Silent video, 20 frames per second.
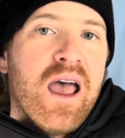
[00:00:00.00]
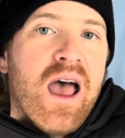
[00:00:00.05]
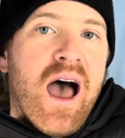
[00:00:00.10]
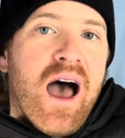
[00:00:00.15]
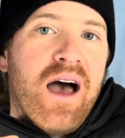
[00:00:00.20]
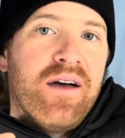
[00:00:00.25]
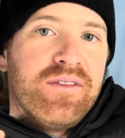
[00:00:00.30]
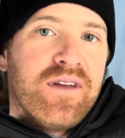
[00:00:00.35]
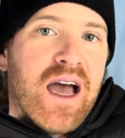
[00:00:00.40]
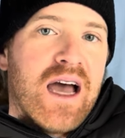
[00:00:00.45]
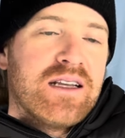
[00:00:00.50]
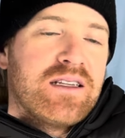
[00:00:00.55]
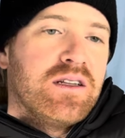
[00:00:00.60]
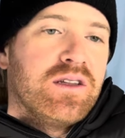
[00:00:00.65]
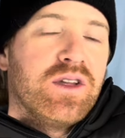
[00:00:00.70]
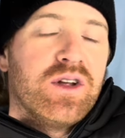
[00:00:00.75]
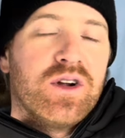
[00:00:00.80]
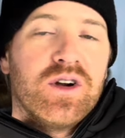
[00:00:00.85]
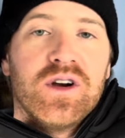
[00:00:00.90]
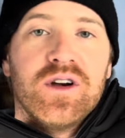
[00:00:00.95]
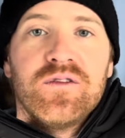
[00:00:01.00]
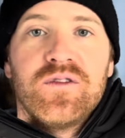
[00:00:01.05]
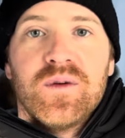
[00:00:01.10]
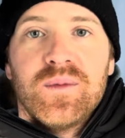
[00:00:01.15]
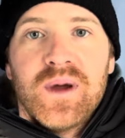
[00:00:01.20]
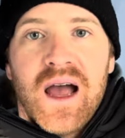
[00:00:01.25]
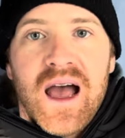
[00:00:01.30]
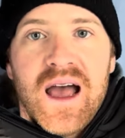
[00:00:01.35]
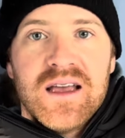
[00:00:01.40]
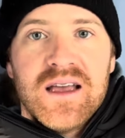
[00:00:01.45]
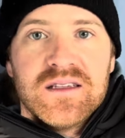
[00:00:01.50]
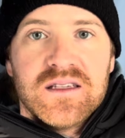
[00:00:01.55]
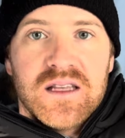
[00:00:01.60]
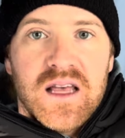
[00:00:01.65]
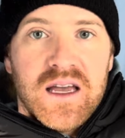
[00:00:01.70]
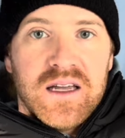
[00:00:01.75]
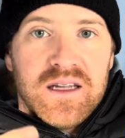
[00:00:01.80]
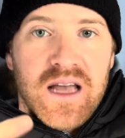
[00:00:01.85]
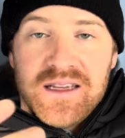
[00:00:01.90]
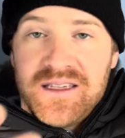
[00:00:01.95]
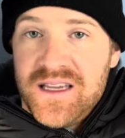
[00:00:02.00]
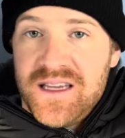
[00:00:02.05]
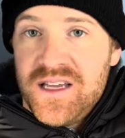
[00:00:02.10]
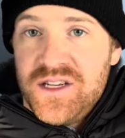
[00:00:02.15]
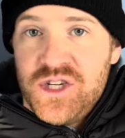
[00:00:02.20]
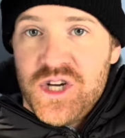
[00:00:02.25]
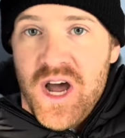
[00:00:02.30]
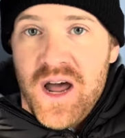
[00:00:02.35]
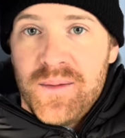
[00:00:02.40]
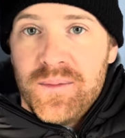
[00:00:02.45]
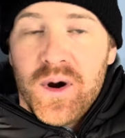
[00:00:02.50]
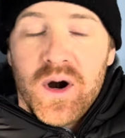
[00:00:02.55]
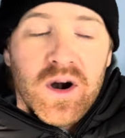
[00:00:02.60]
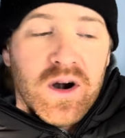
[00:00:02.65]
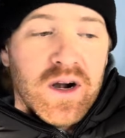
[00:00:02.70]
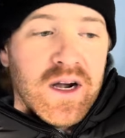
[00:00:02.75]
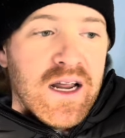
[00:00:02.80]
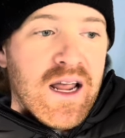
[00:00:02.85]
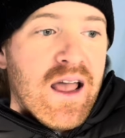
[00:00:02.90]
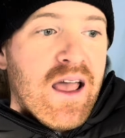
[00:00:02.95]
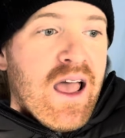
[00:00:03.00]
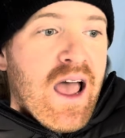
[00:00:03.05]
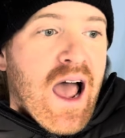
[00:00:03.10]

I've got to learn from guys like I said, John Murray.